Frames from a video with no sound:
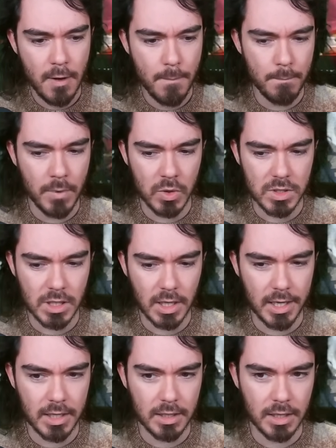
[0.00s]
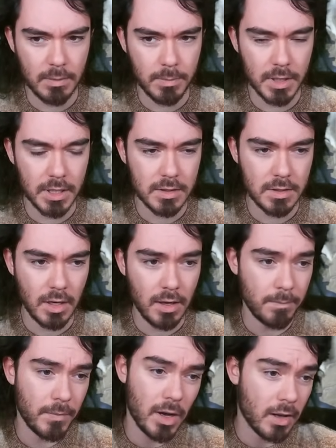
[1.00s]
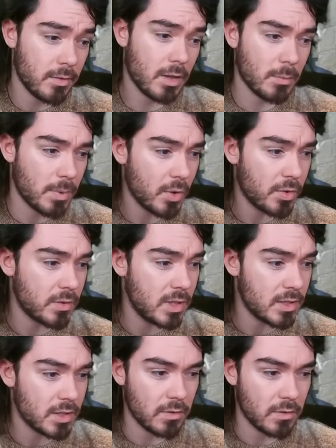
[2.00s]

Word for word: most likely, but um, on, they're both decent